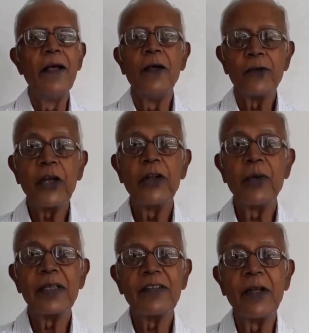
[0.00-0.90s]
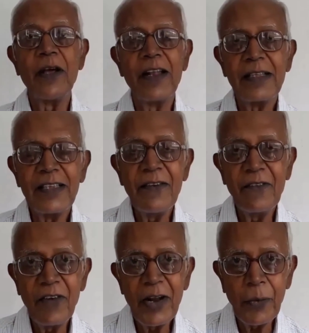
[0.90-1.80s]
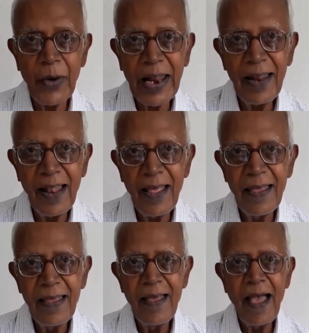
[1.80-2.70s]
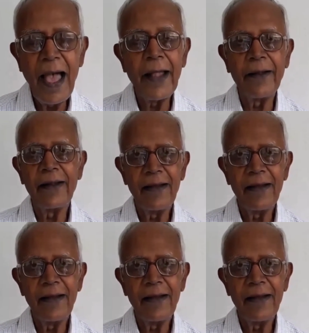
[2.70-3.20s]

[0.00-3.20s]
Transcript: So it was received very well, and